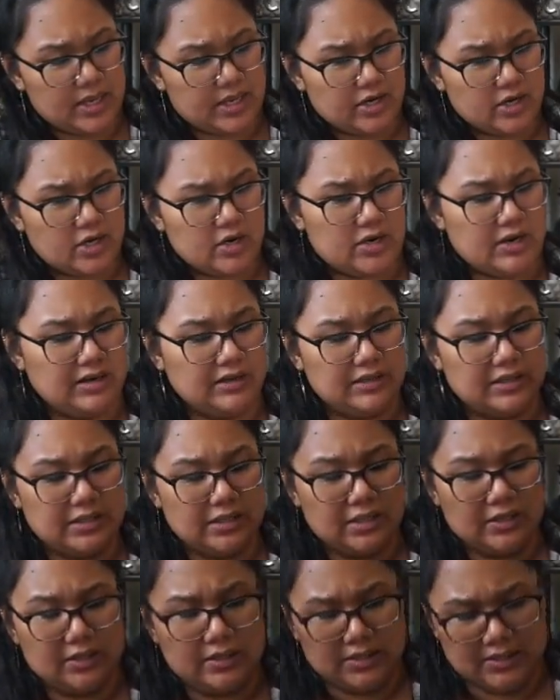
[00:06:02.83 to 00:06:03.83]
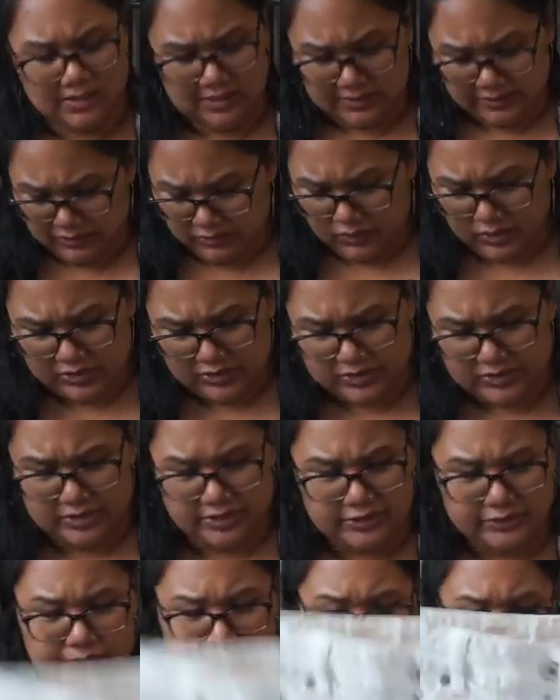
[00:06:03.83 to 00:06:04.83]
better we'll
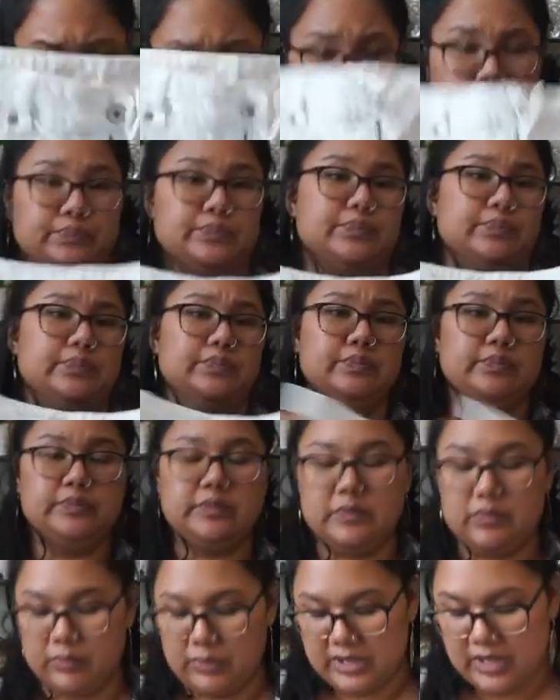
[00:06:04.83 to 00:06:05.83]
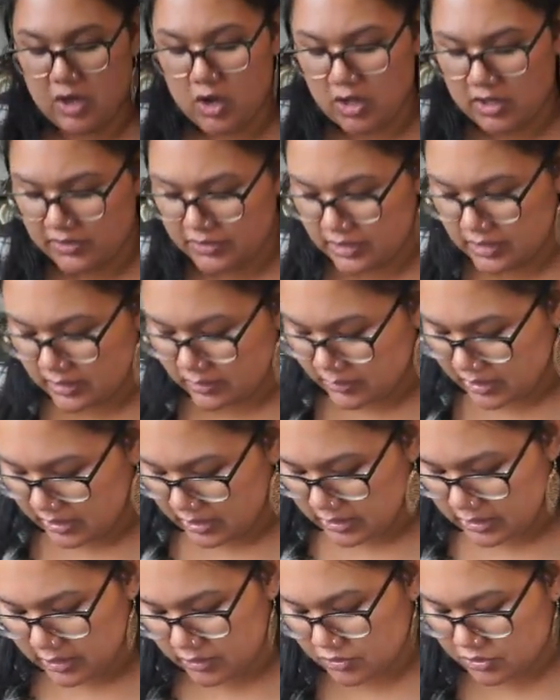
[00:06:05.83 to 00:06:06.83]
see but all the
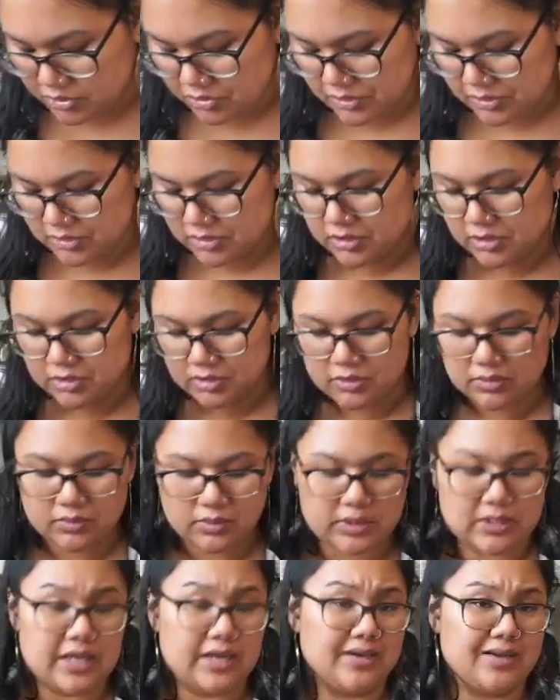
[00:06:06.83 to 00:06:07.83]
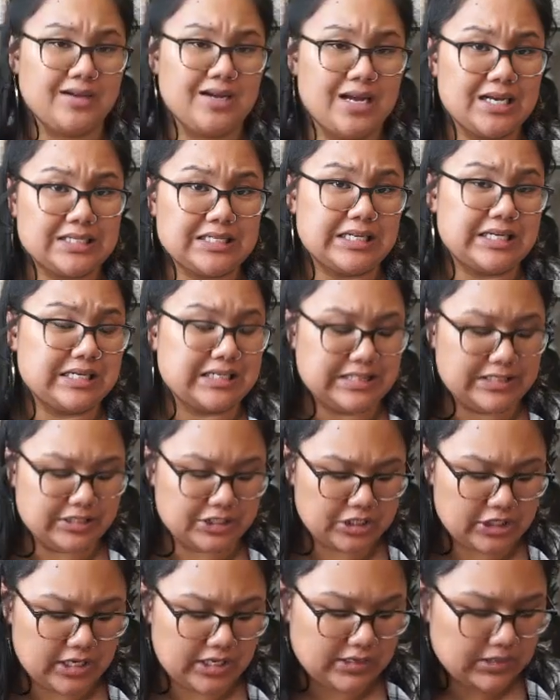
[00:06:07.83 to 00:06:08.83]
American Eagle shorts were like in excellent
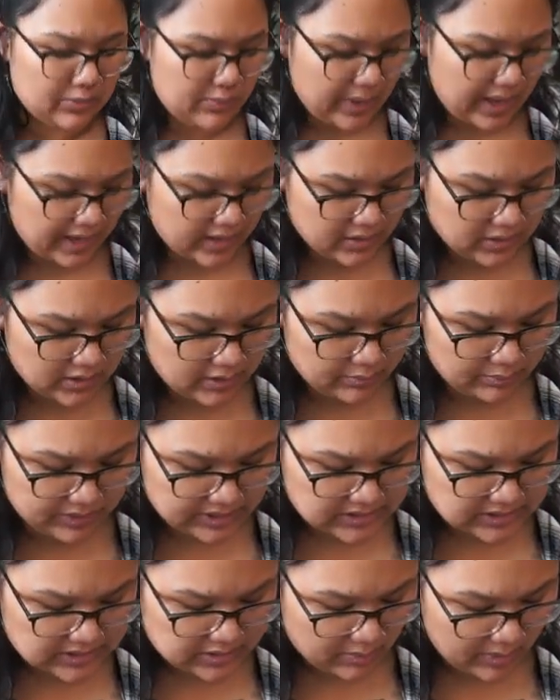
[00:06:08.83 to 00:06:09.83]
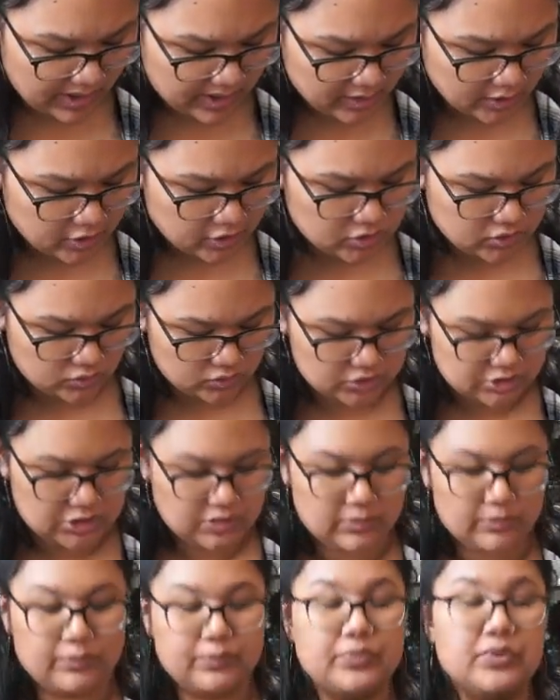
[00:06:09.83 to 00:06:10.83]
condition and the back the bins in the back are so
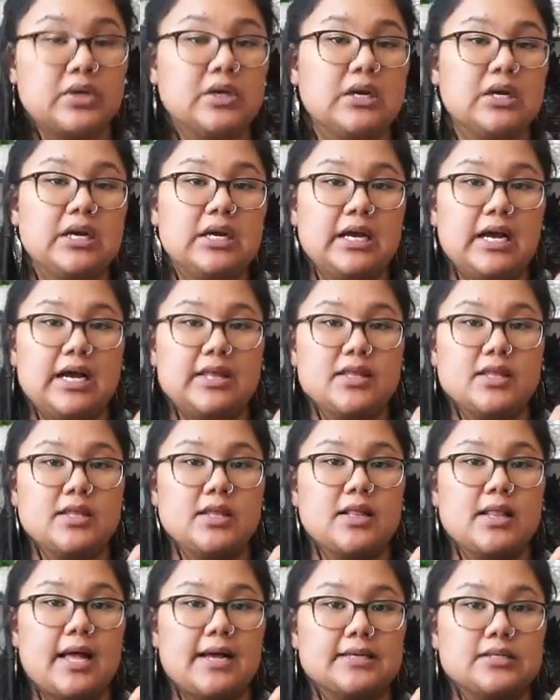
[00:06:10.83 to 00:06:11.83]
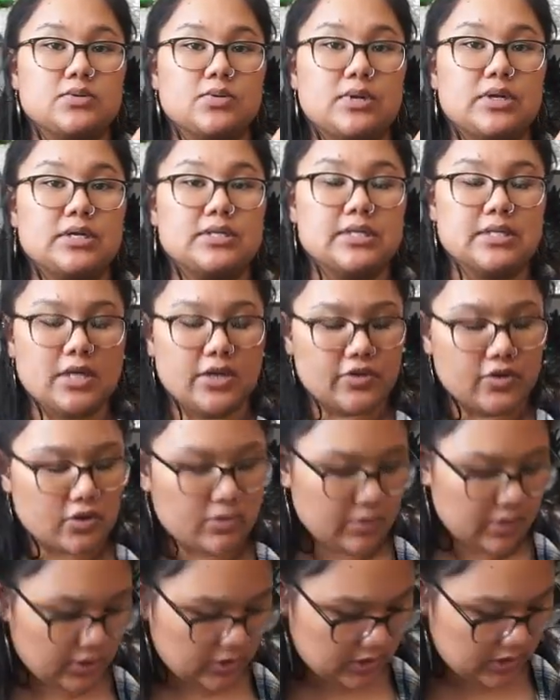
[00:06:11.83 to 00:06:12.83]
cheap and then the last one is another
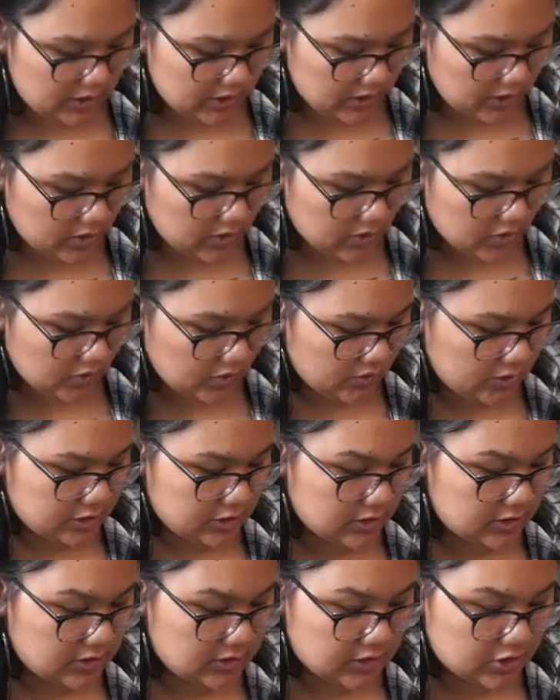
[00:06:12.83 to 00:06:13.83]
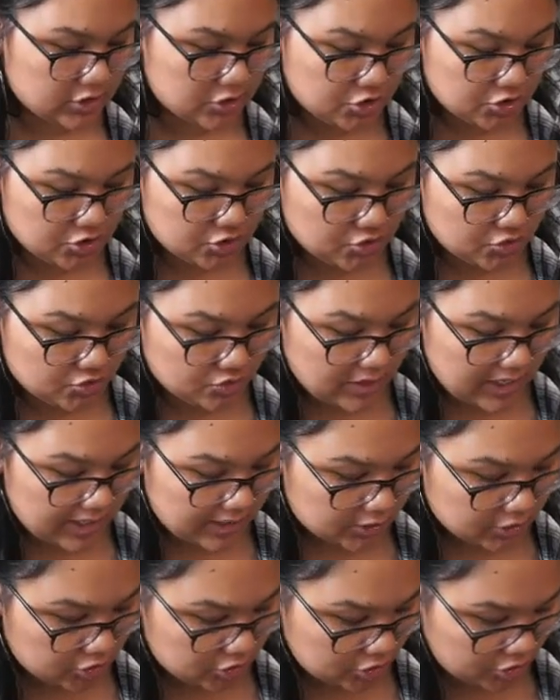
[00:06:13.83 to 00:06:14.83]
American Eagle this is the
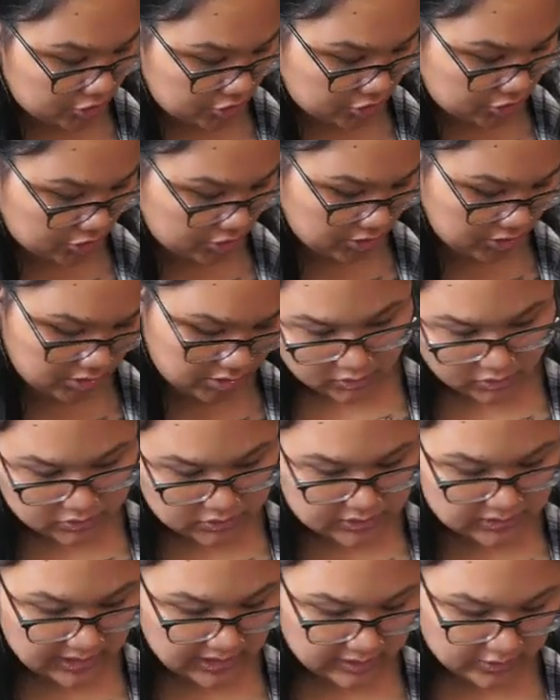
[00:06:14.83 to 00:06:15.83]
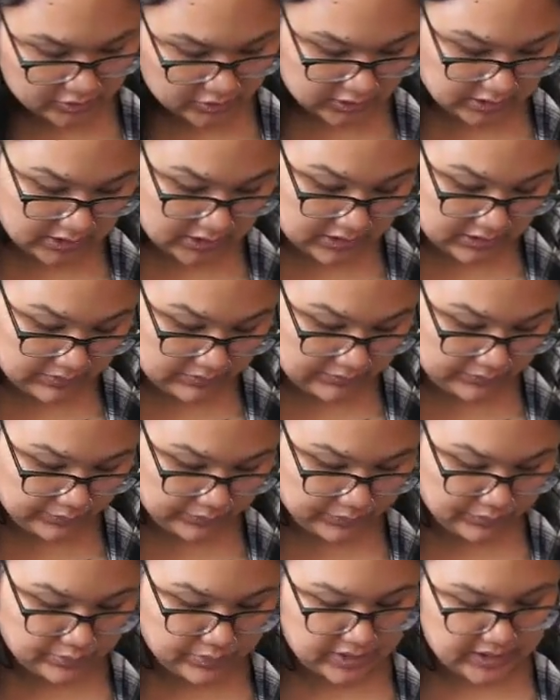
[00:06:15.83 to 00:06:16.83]
stretch no style name
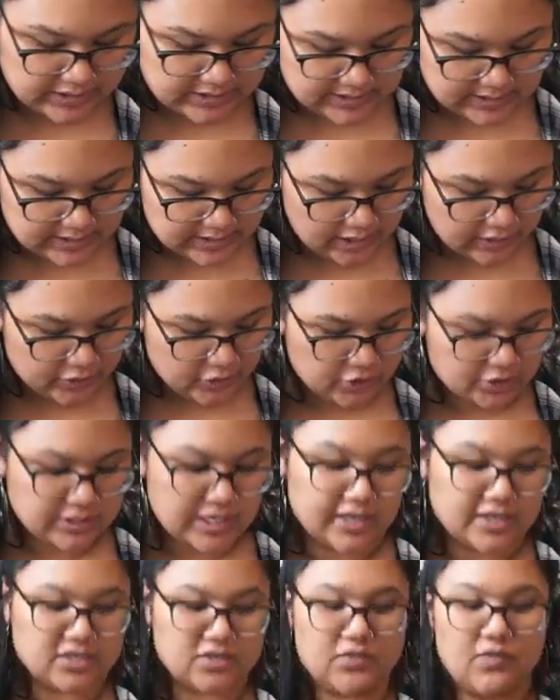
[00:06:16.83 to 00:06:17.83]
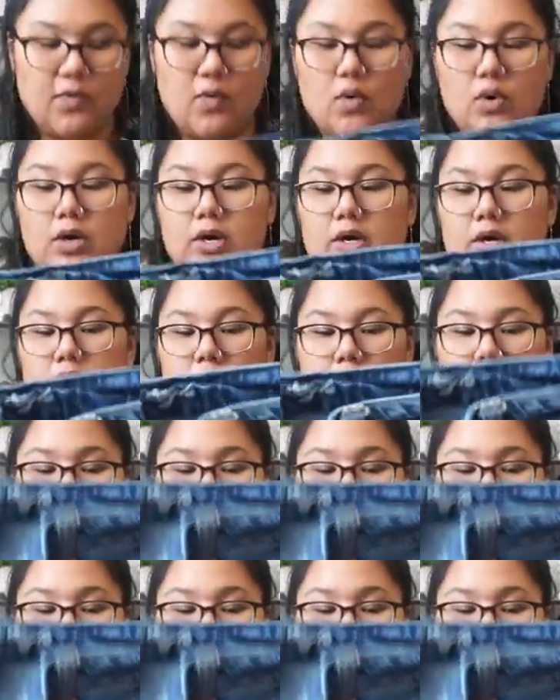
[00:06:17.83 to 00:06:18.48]
but it's another size 4